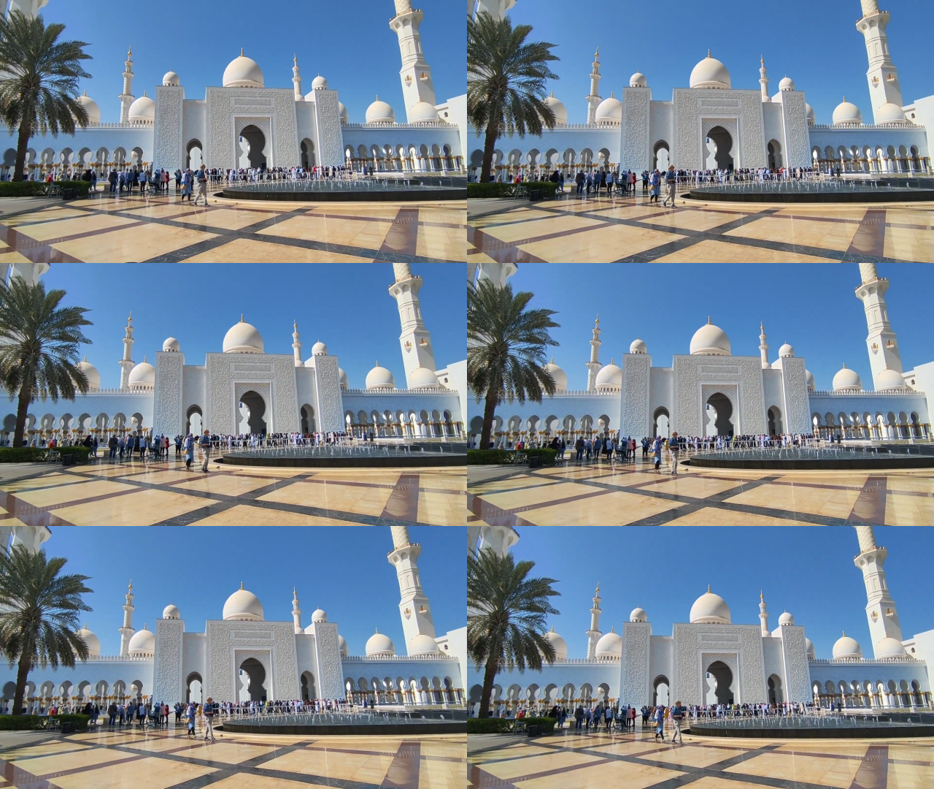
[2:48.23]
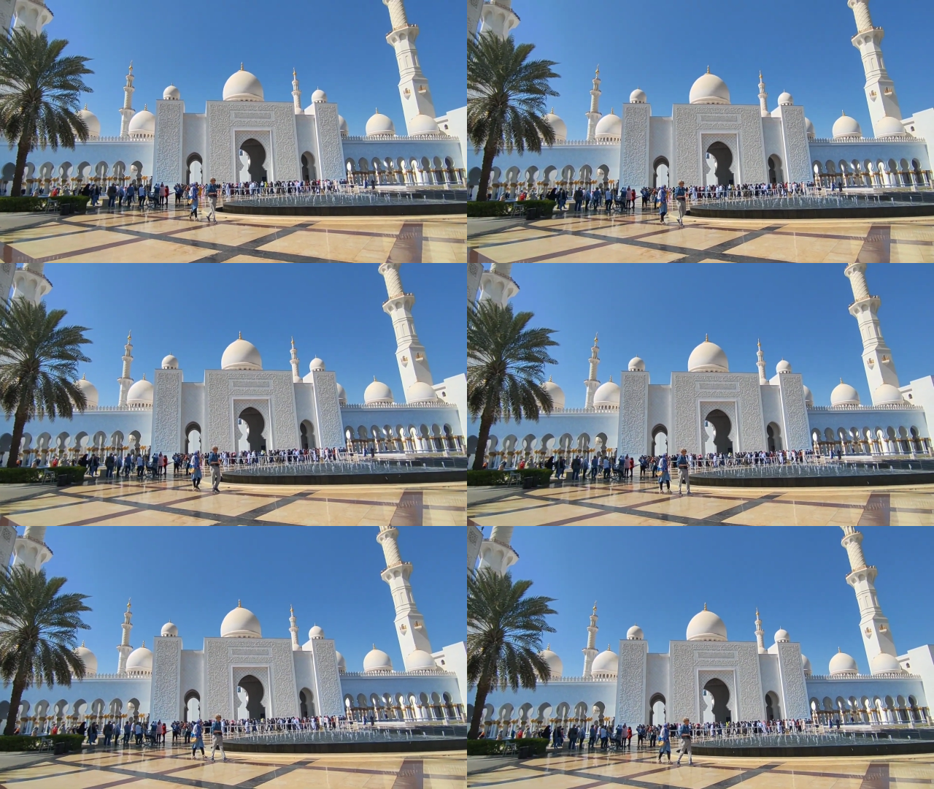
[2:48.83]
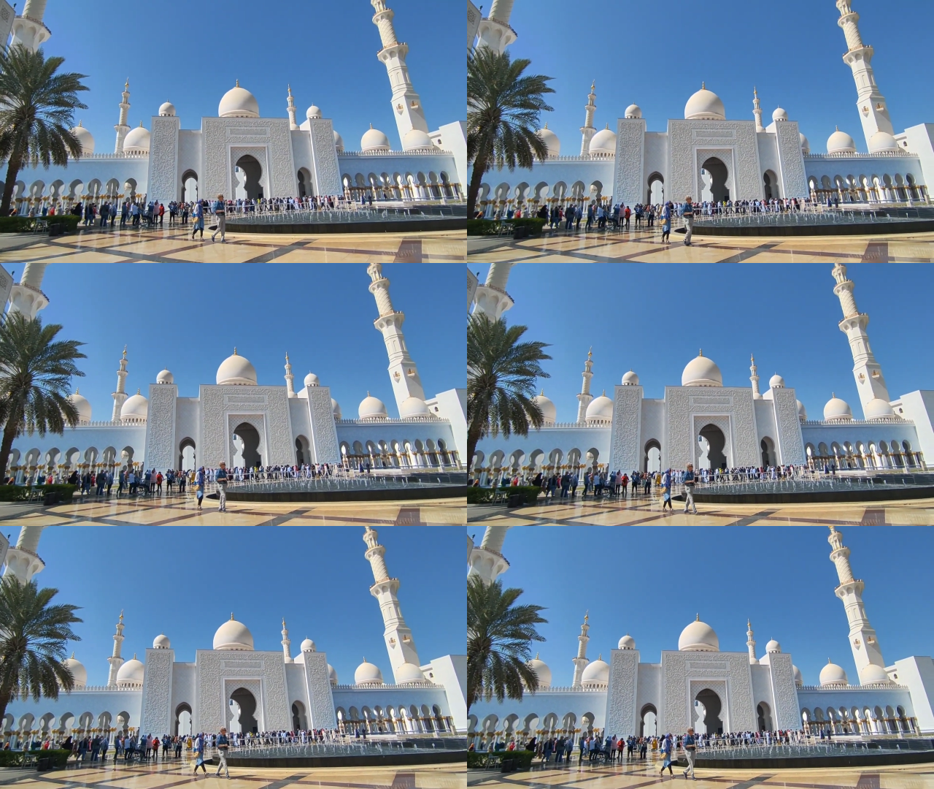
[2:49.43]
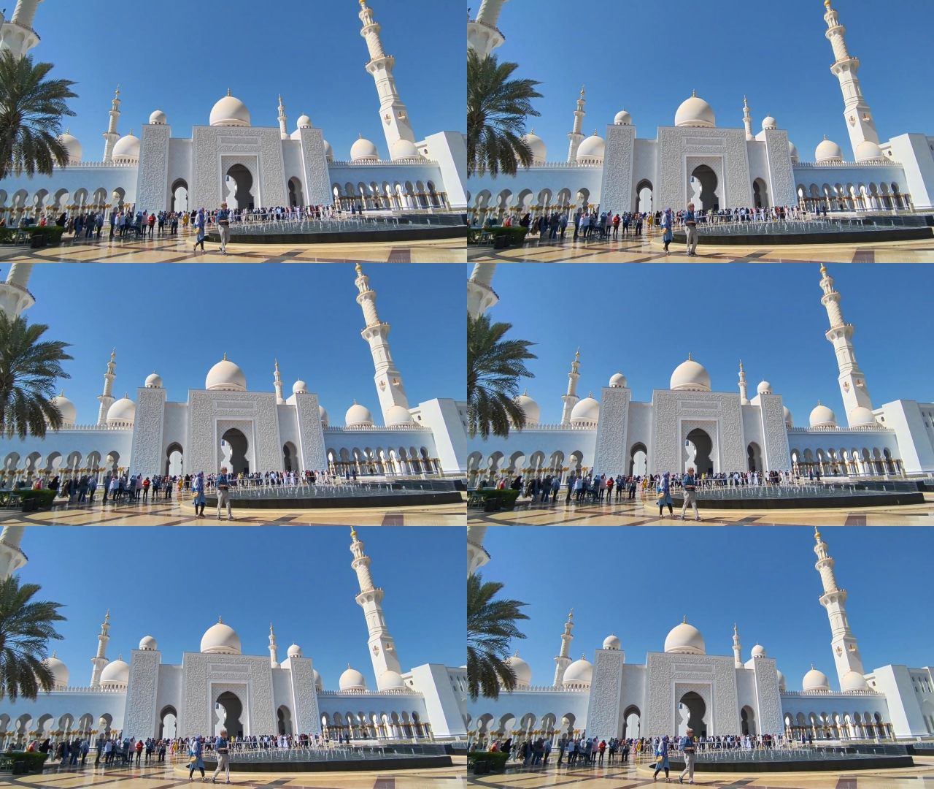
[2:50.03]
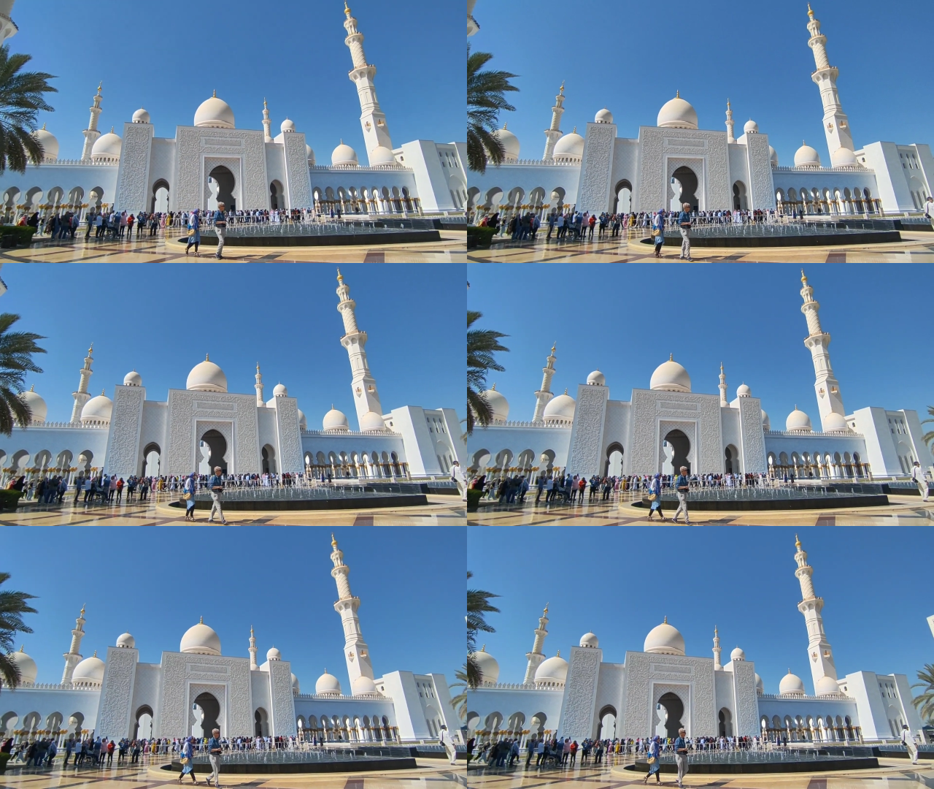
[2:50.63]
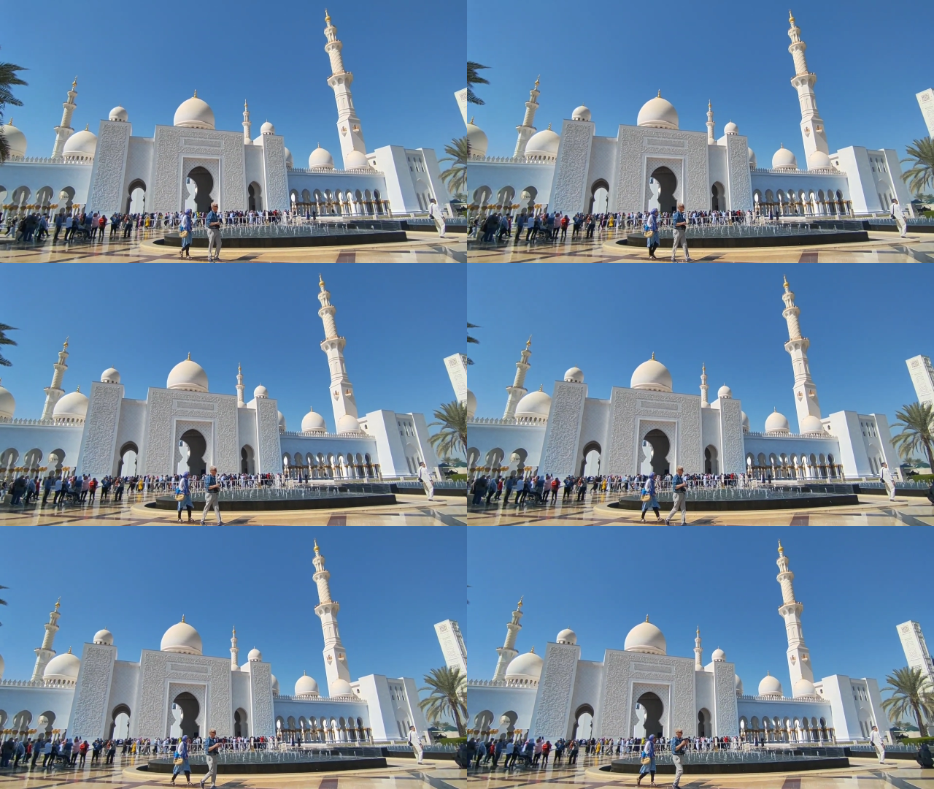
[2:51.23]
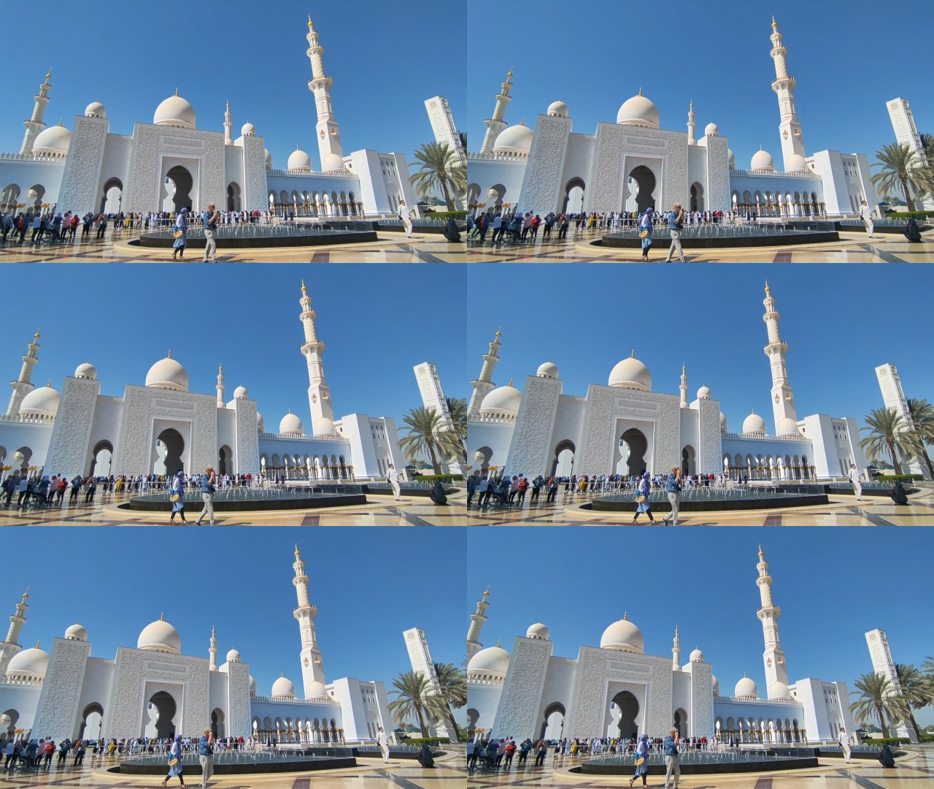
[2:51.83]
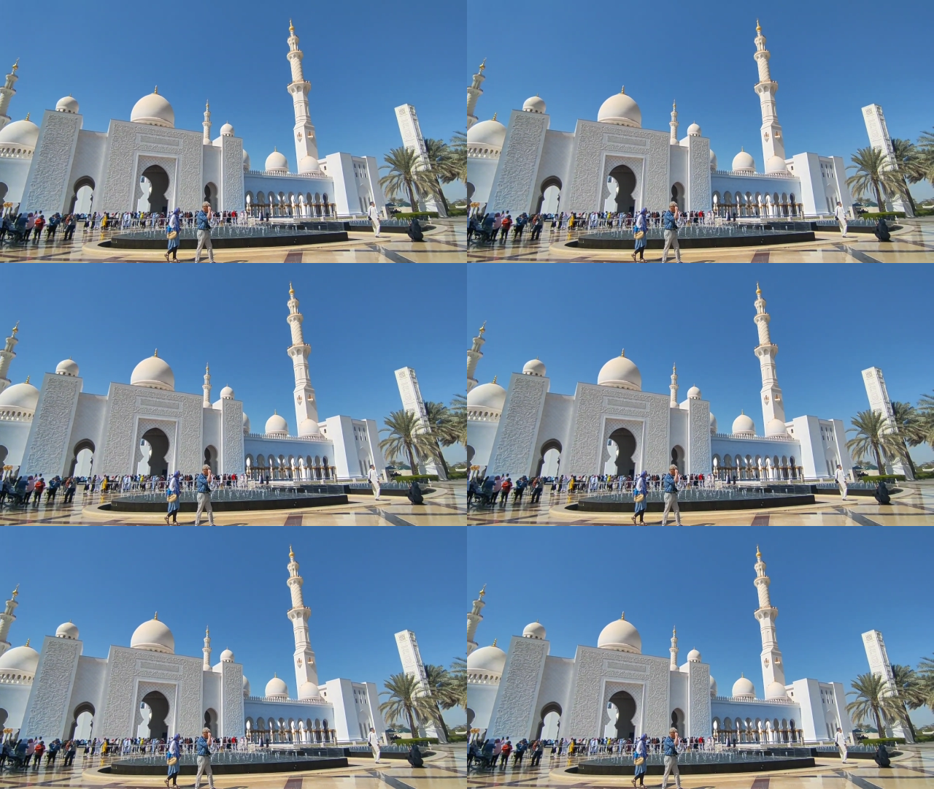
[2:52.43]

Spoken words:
No face is visible, so there are no lips to read.